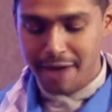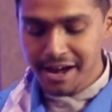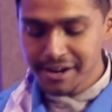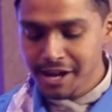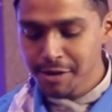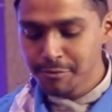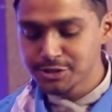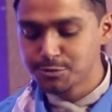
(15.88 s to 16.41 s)
My
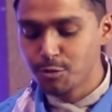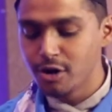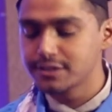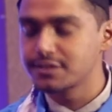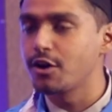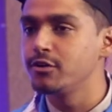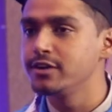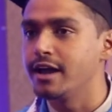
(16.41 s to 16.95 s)
name is
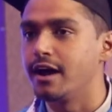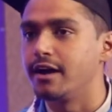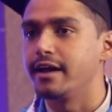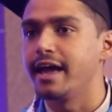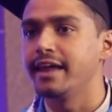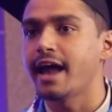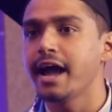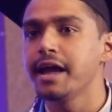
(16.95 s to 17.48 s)
Mohit Rauniyar,
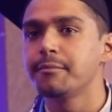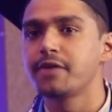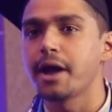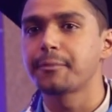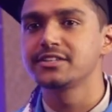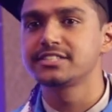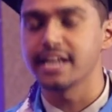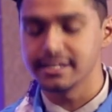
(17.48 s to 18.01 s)
and I am
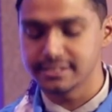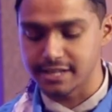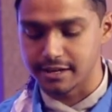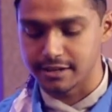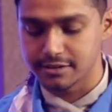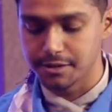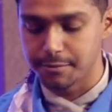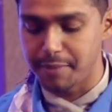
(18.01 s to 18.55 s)

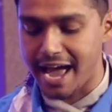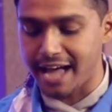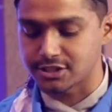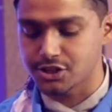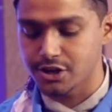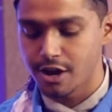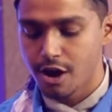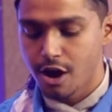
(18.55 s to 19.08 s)
representing the
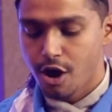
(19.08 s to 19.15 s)
batch